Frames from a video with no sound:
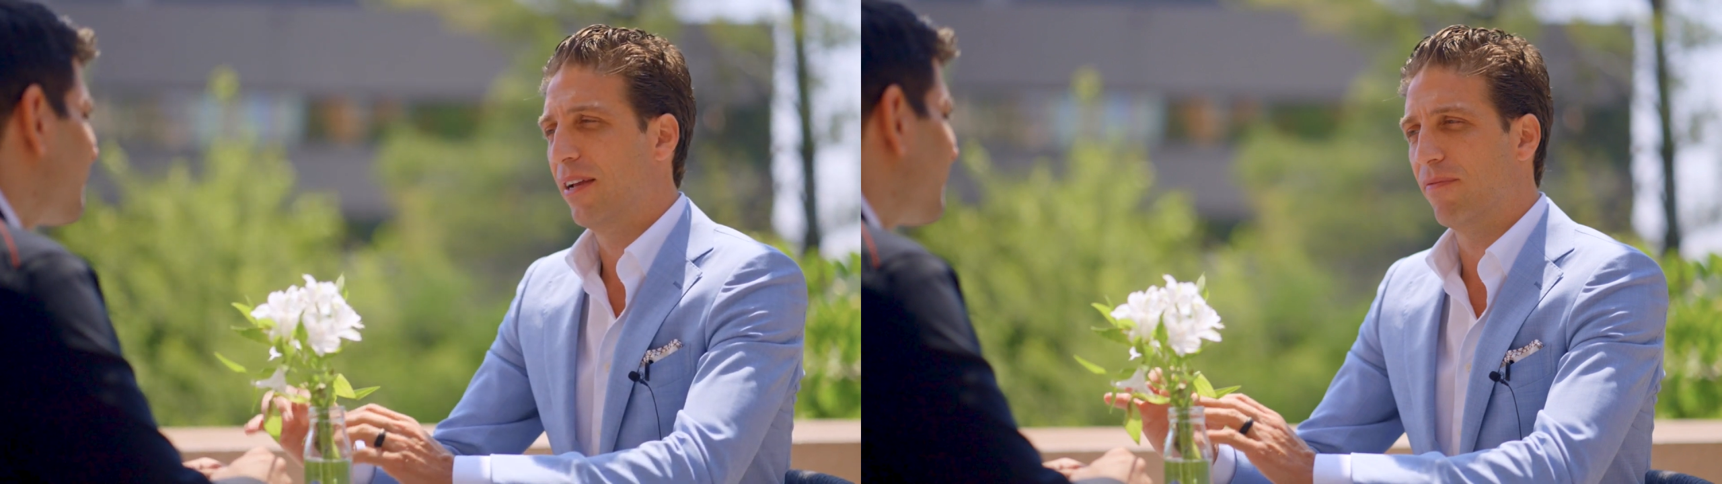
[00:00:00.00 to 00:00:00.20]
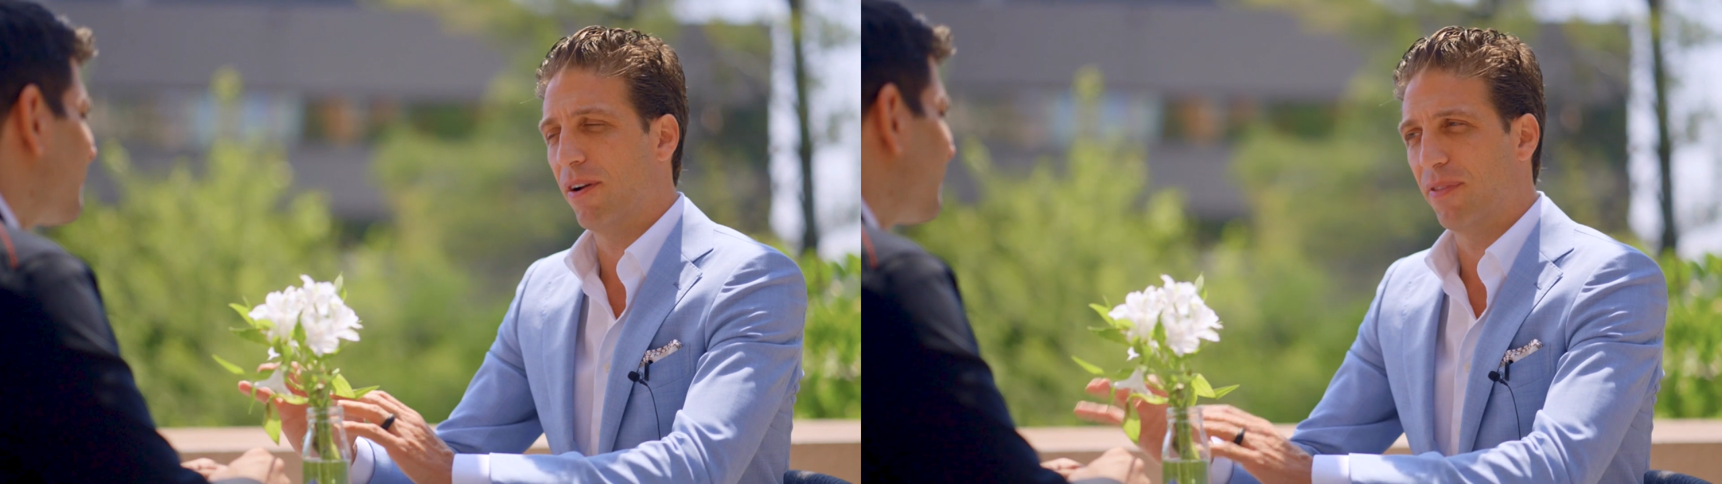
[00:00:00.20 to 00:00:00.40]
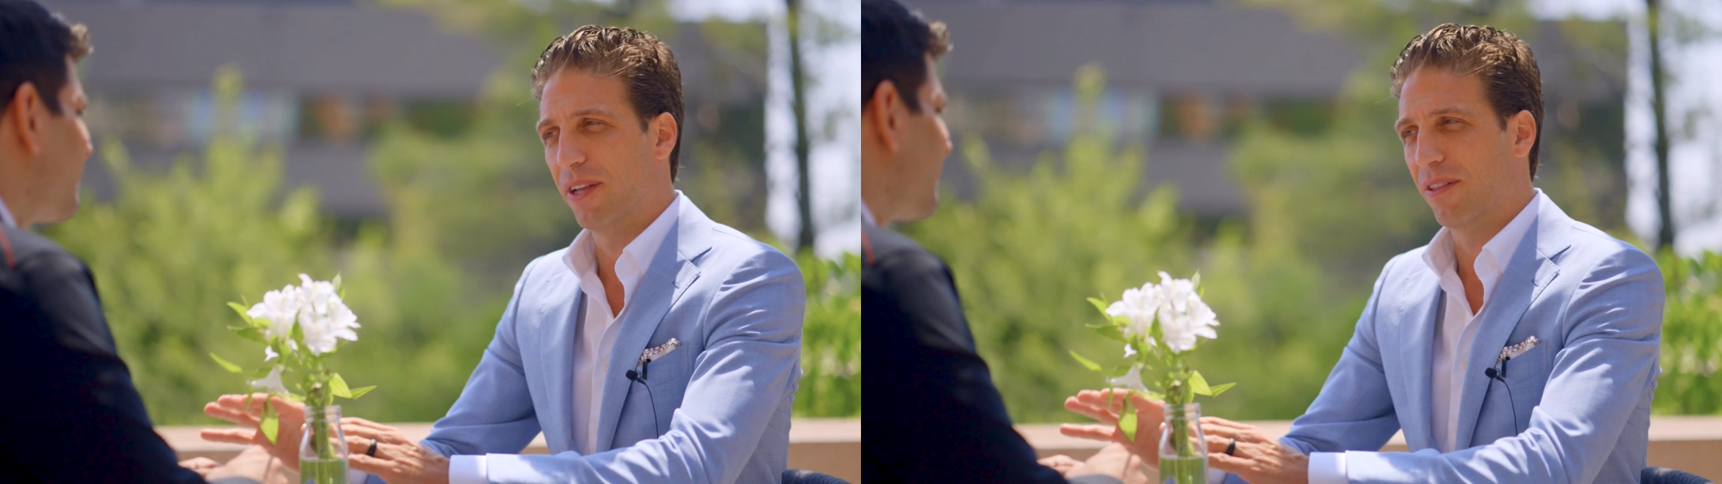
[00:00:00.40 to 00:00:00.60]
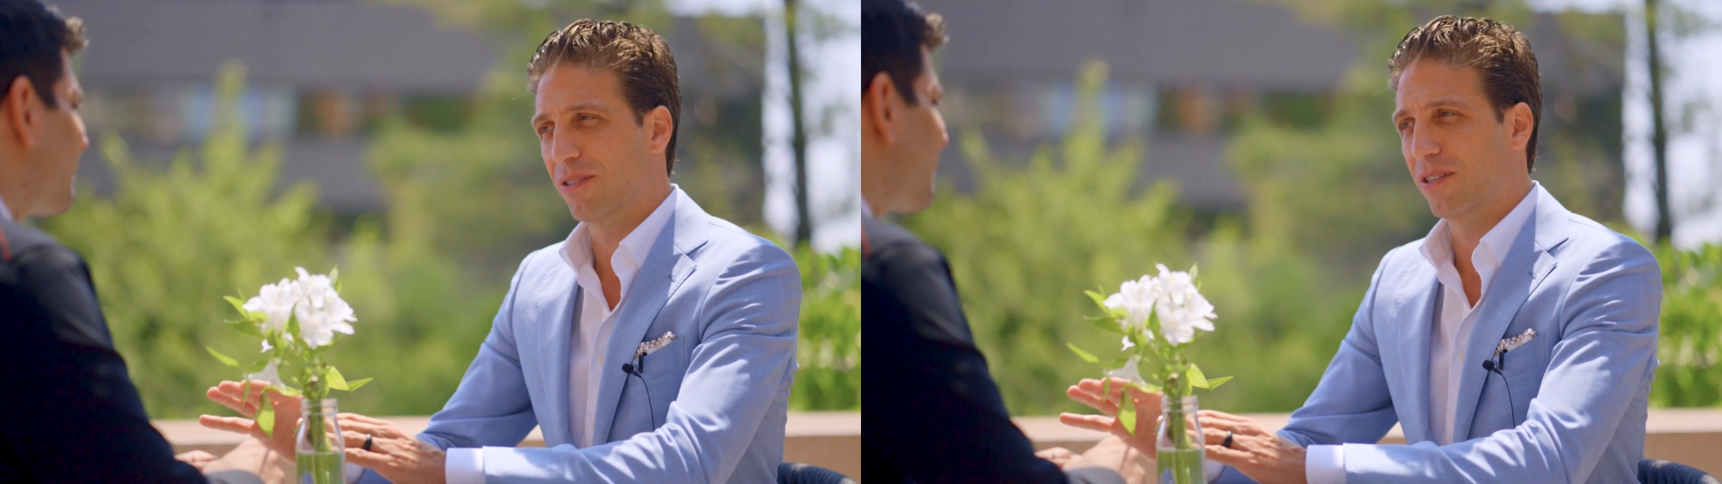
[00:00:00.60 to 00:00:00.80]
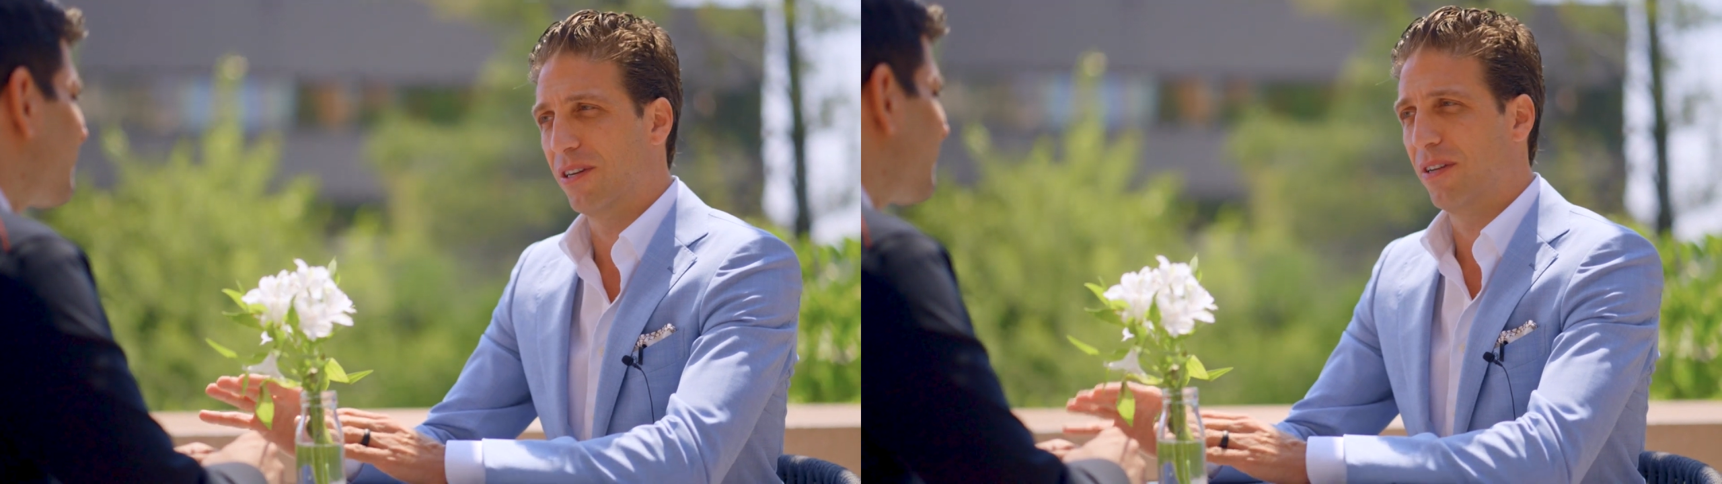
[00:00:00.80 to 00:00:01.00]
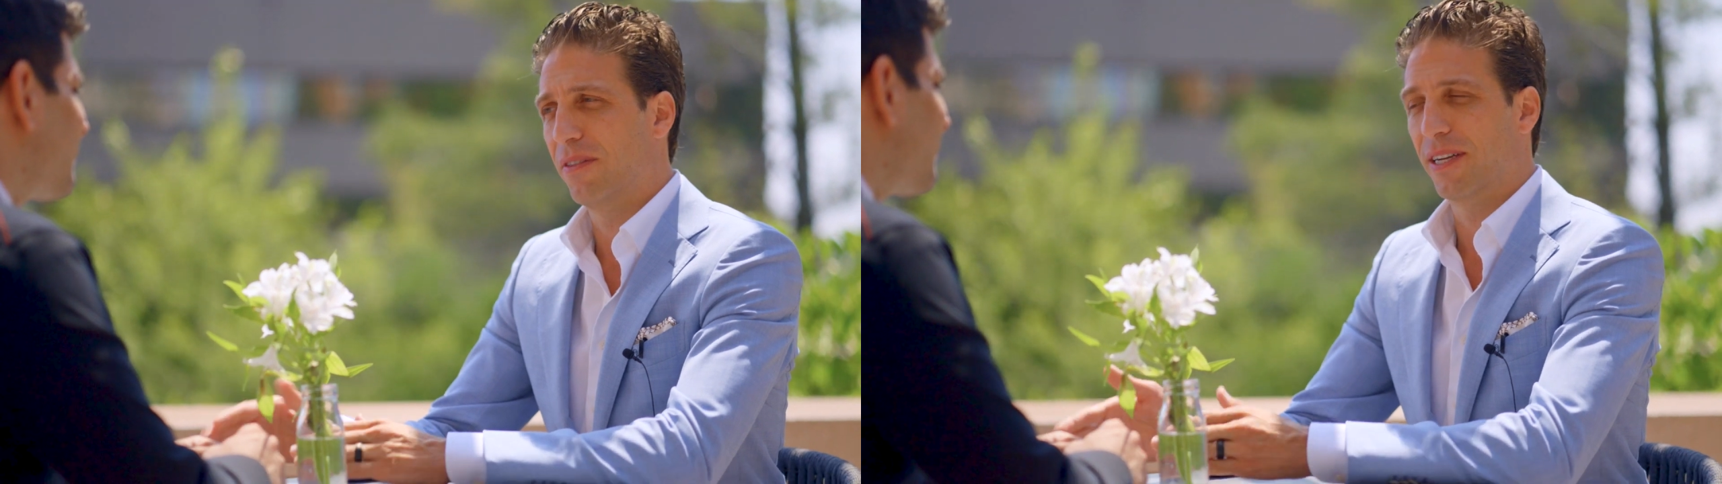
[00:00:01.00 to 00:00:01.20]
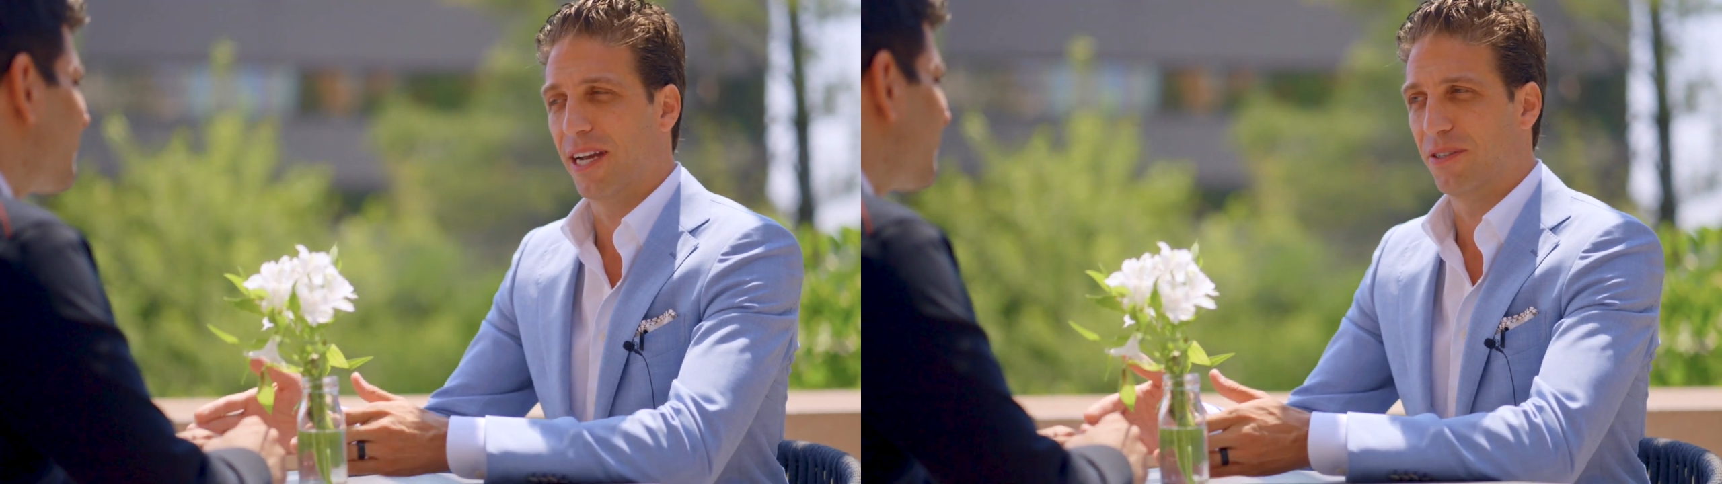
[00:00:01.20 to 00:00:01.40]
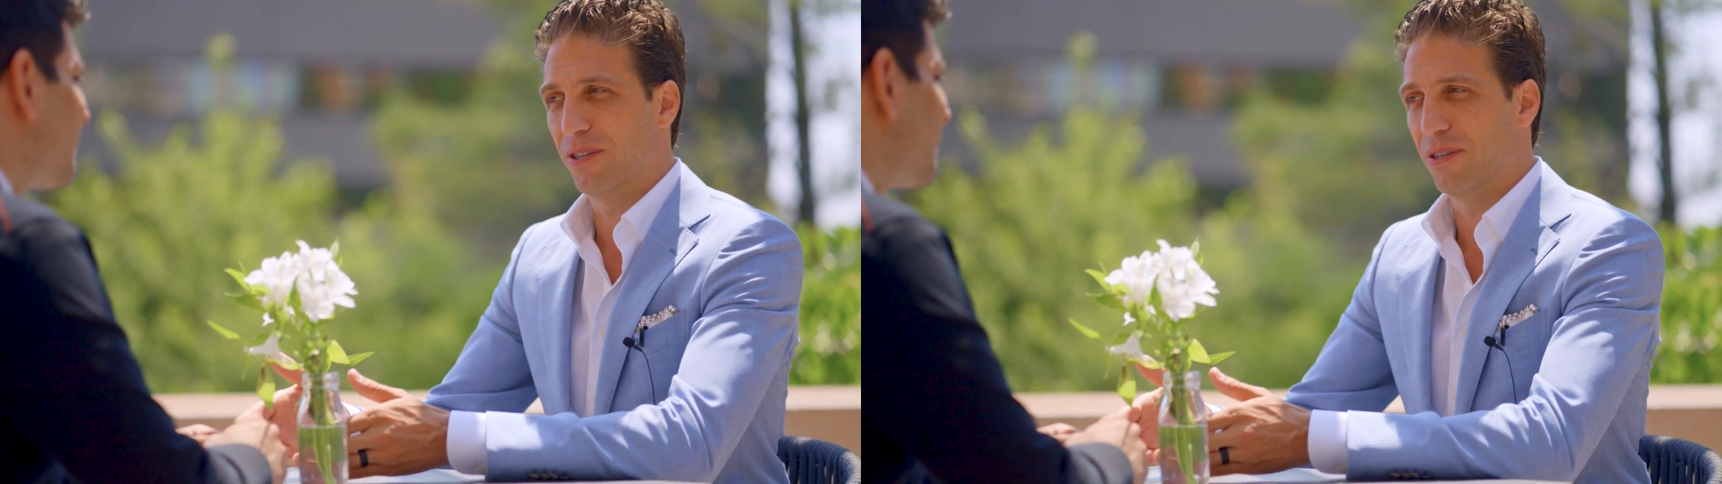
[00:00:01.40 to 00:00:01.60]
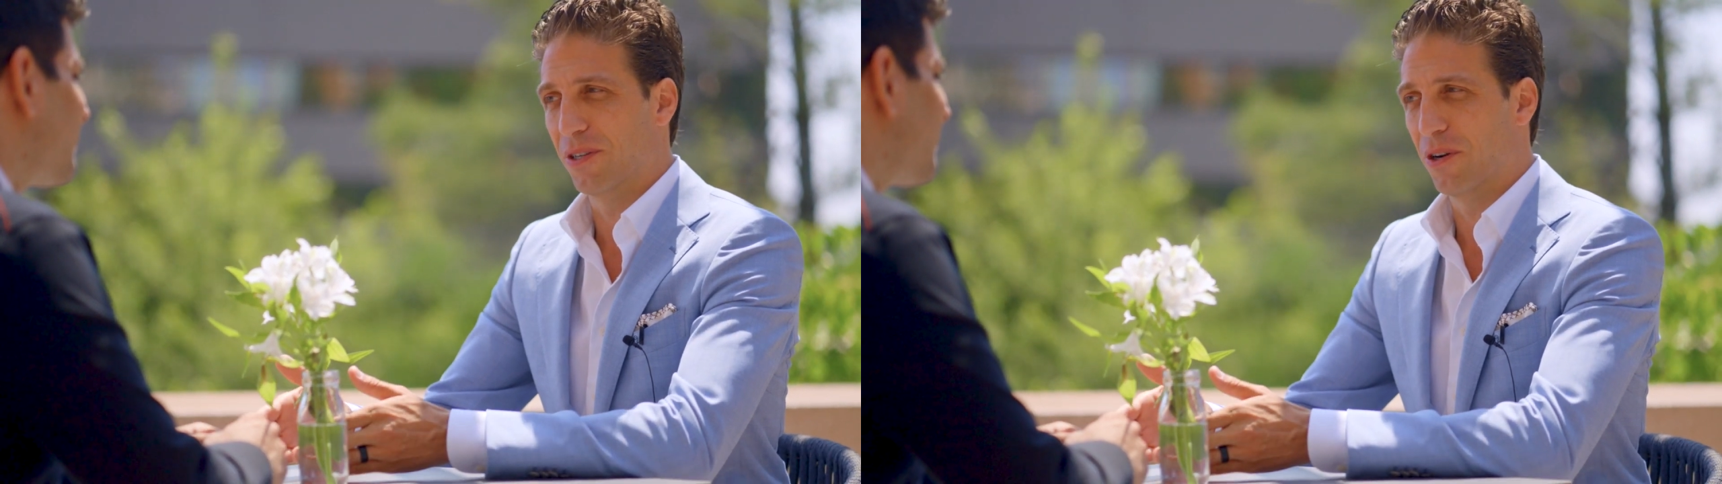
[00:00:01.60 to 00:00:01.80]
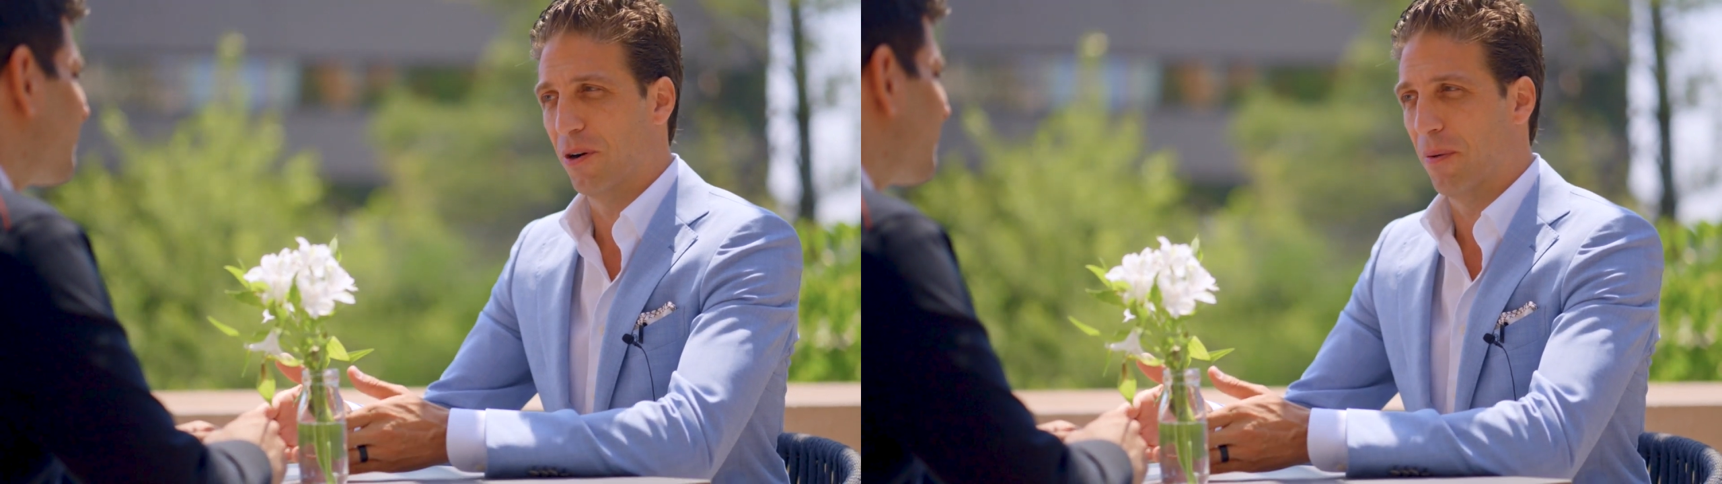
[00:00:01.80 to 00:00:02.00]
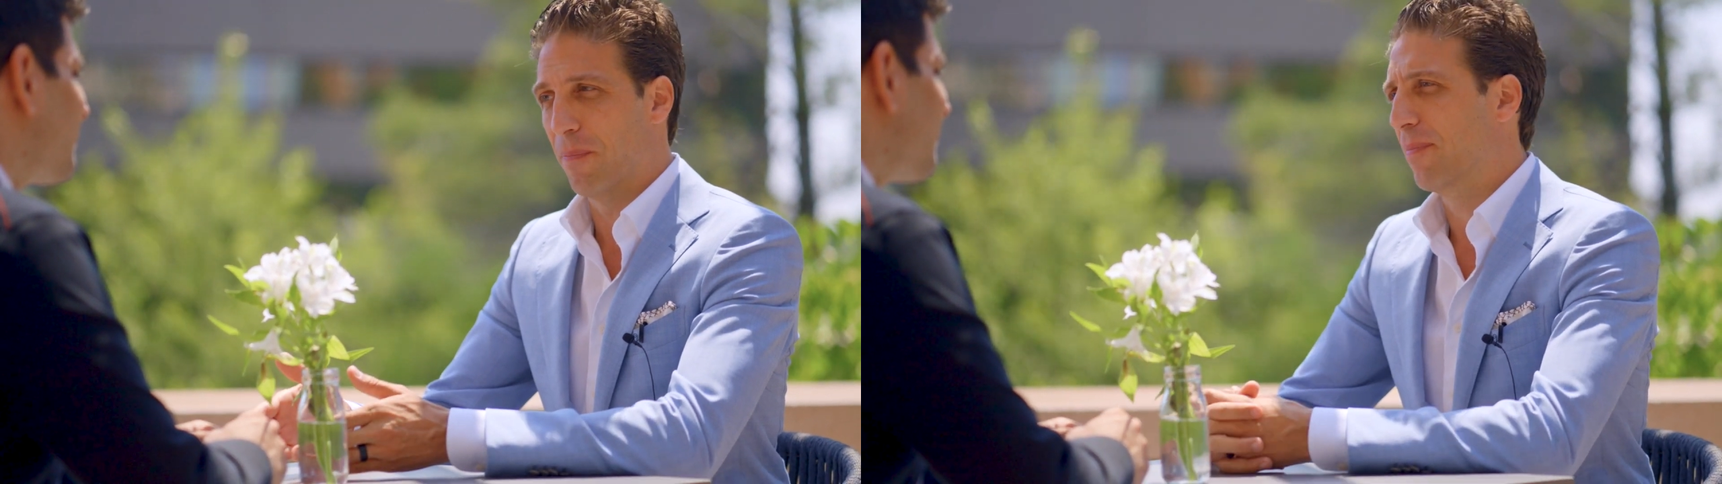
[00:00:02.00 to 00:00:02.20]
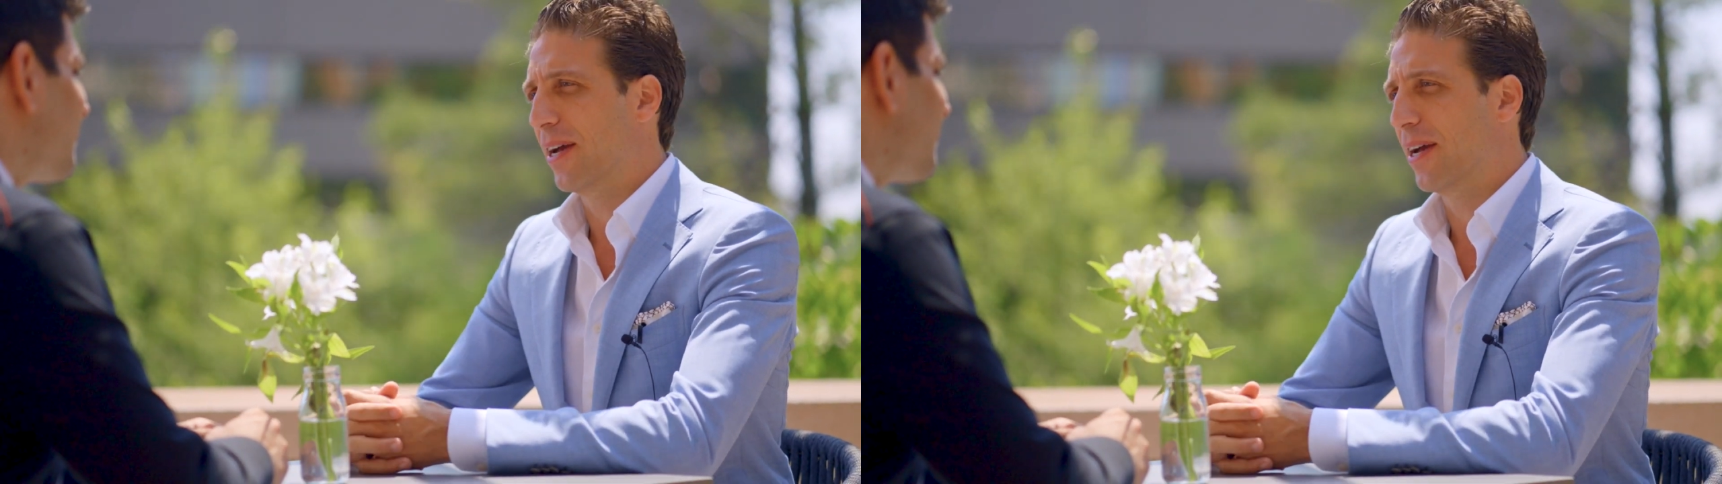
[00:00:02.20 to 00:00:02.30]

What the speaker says: If everything looks good, the guys are good to go home.